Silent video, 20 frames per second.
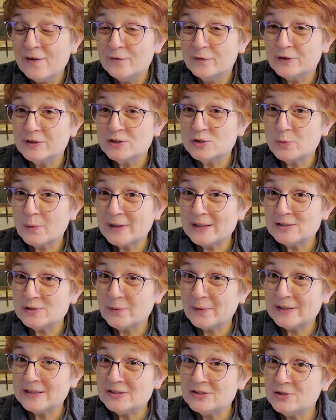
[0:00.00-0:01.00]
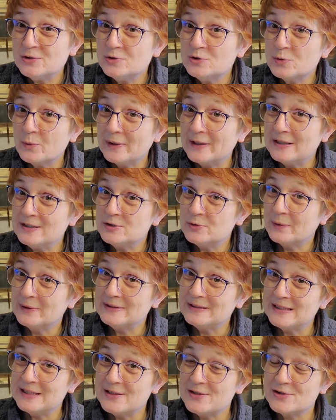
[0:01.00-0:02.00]
for the twenty twenty-two twenty
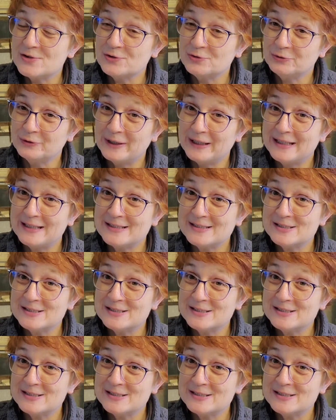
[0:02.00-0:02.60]
twenty-three